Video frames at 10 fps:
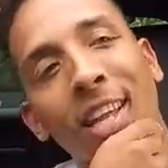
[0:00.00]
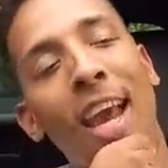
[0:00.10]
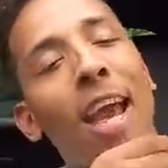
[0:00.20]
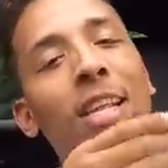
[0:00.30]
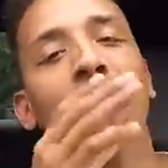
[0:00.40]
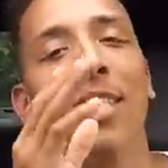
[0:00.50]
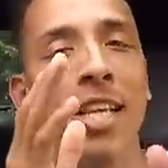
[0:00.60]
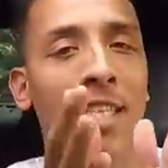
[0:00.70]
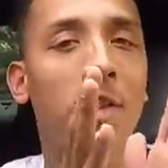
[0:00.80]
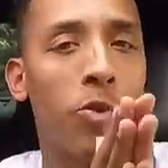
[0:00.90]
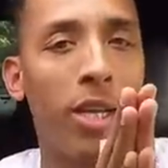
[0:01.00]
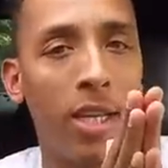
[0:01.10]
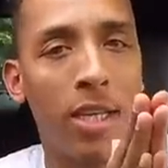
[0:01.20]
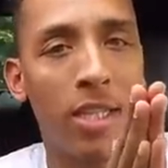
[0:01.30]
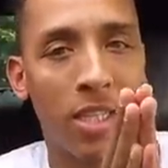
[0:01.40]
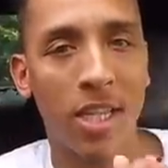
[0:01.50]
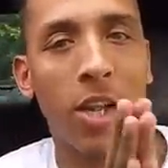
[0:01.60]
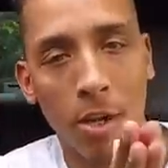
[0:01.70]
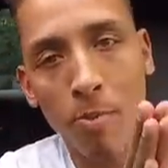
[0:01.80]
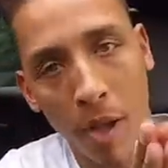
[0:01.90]
They had a six three
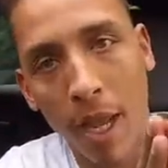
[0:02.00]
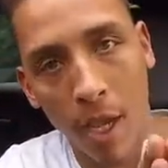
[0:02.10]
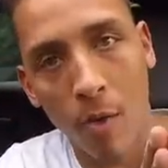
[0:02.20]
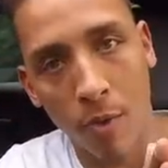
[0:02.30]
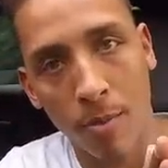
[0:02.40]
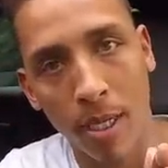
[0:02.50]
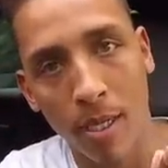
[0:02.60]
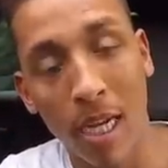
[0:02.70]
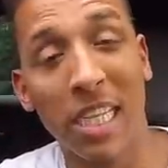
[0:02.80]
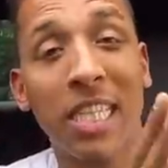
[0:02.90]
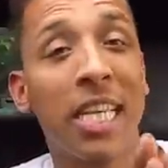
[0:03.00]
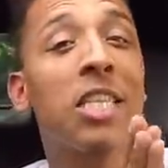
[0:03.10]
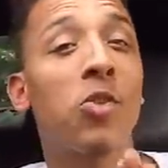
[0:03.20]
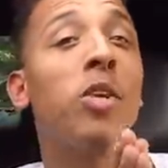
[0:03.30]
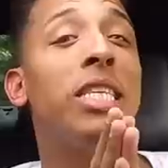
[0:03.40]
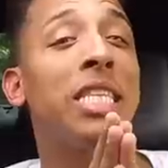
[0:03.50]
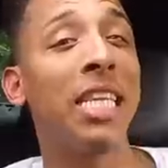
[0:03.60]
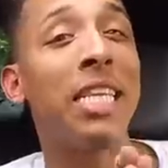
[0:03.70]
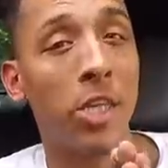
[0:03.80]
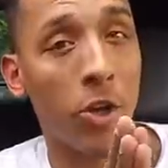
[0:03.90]
center playing over me, a six three
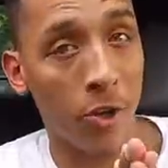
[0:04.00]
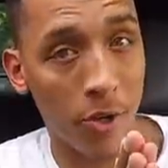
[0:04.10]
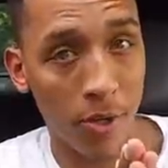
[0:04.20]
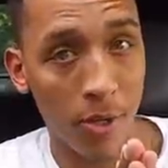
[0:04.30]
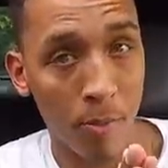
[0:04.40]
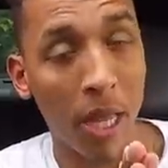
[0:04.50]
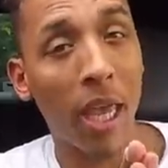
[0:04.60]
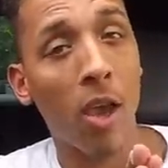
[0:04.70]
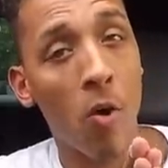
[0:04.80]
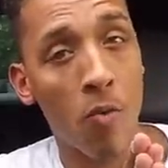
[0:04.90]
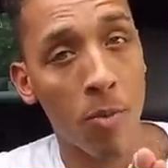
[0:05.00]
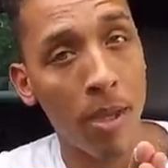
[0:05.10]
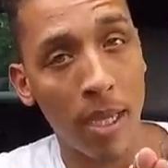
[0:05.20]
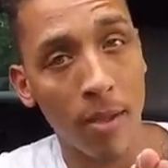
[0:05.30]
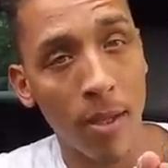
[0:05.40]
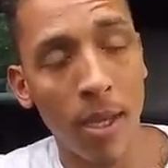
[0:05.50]
center playing over me.